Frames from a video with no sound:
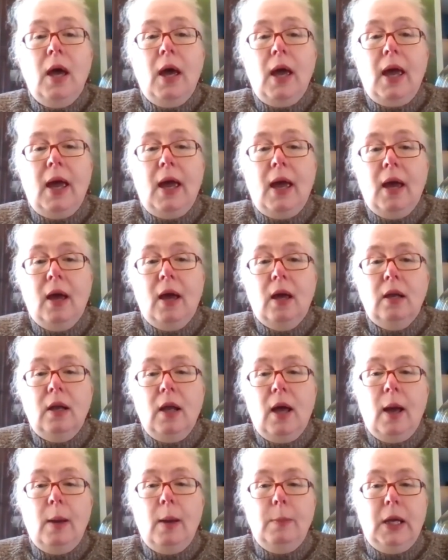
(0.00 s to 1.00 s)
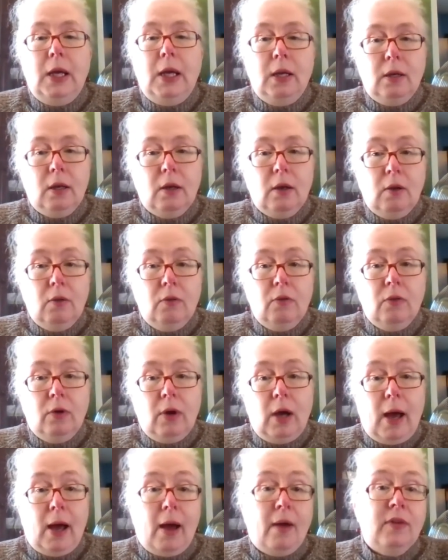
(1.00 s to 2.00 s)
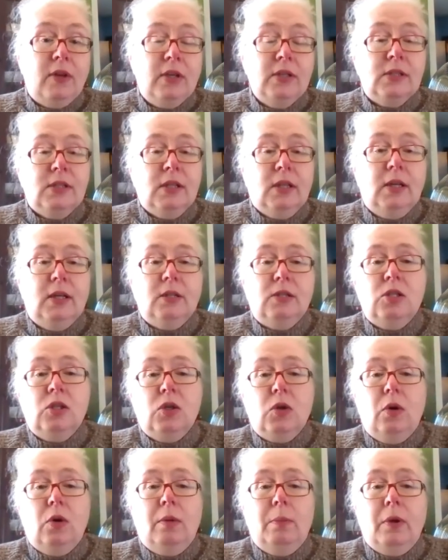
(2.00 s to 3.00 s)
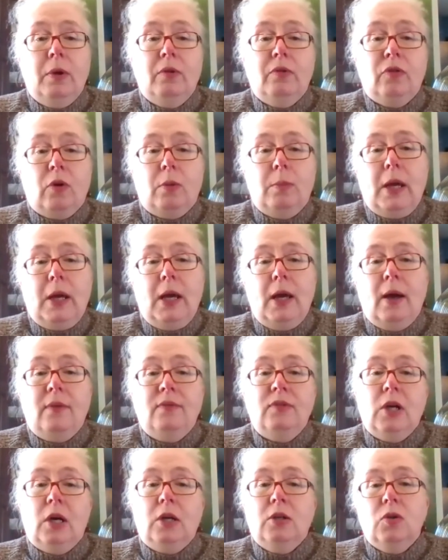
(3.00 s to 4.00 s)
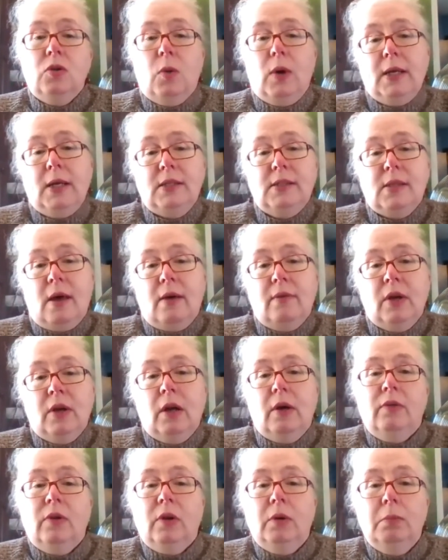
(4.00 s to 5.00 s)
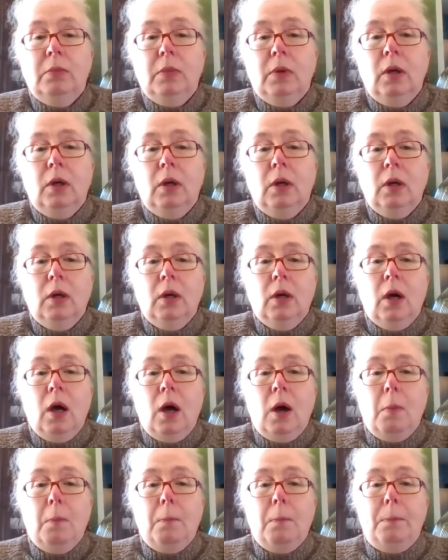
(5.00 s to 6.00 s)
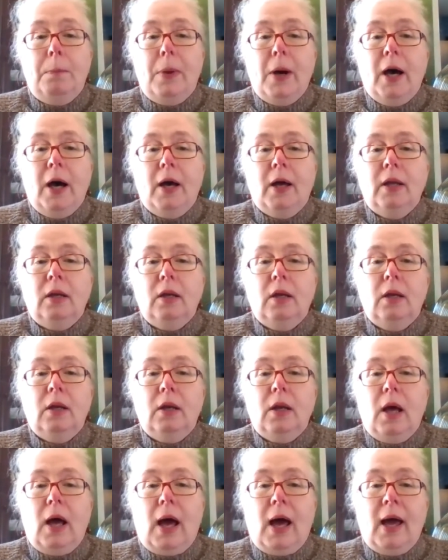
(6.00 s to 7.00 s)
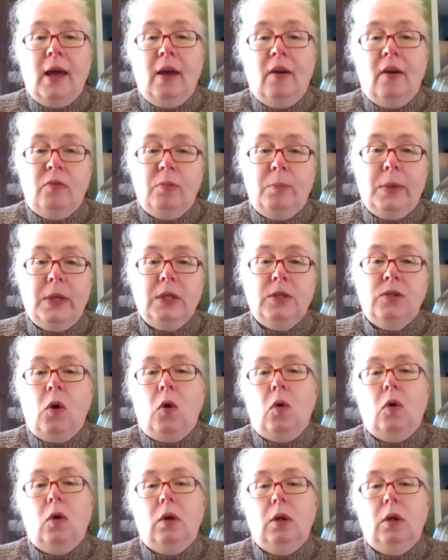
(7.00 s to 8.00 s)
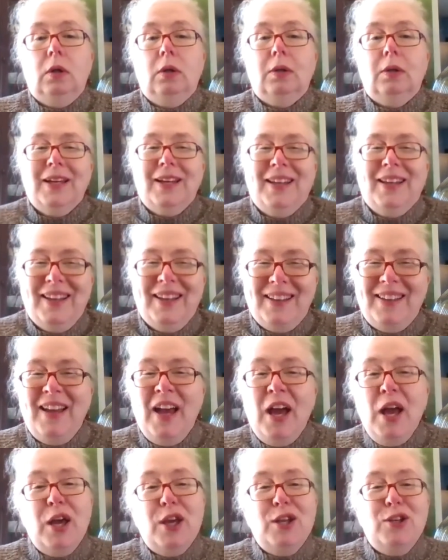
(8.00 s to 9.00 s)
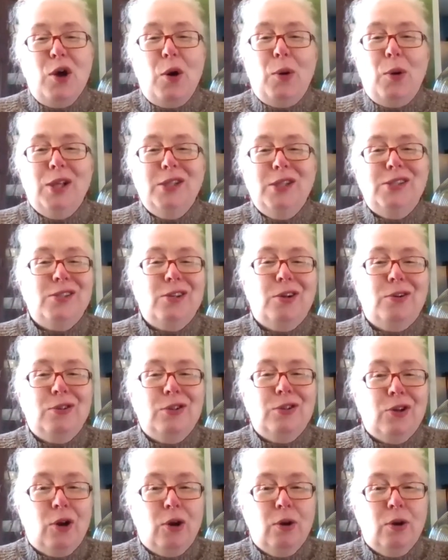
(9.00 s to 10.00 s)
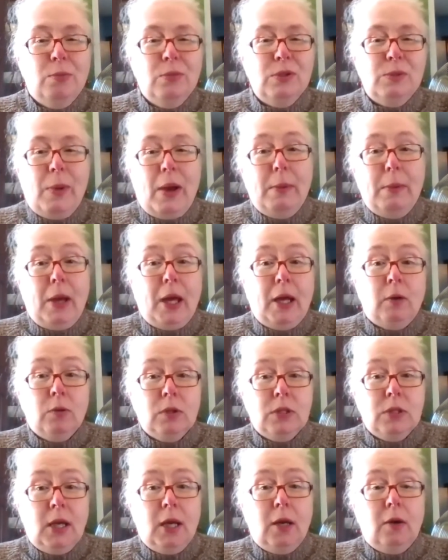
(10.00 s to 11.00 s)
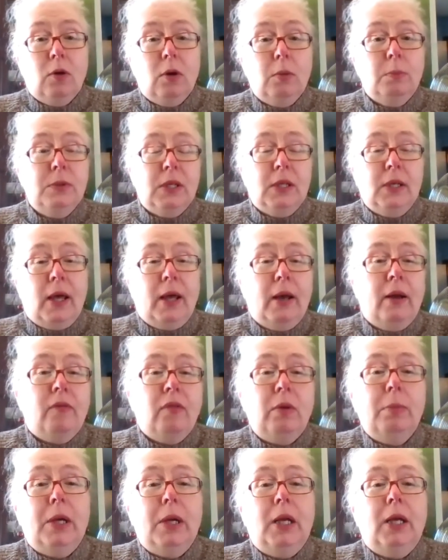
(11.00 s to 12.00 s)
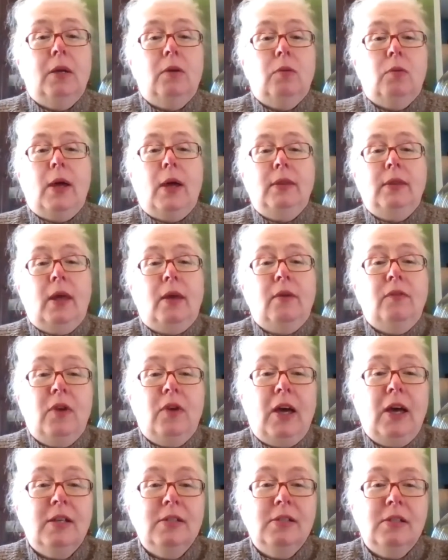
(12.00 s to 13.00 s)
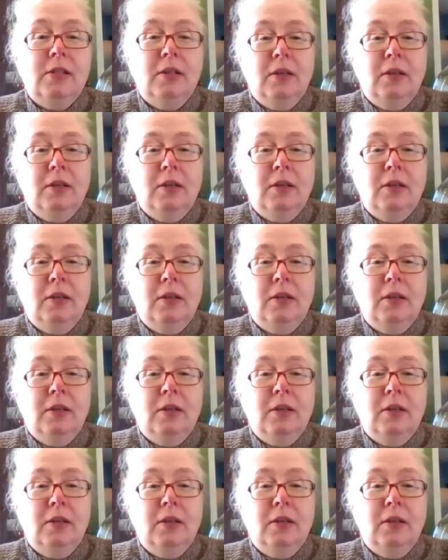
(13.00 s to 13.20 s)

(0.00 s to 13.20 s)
And I mean, obviously it's doable for me. I've done 27 of them. But I have been told in no uncertain terms by my critique group that not everybody can write that fast.